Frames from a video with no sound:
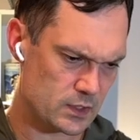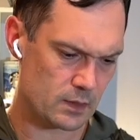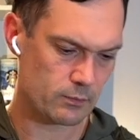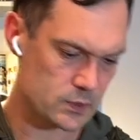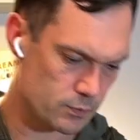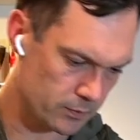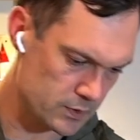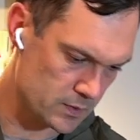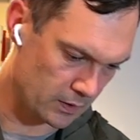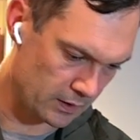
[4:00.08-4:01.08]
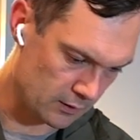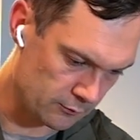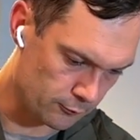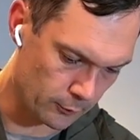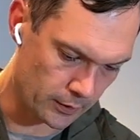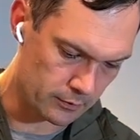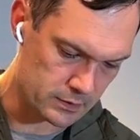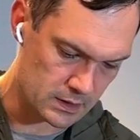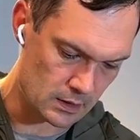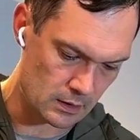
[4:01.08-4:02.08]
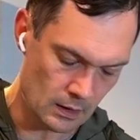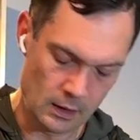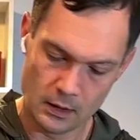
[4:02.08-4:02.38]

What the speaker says: say it's probably something like a 400D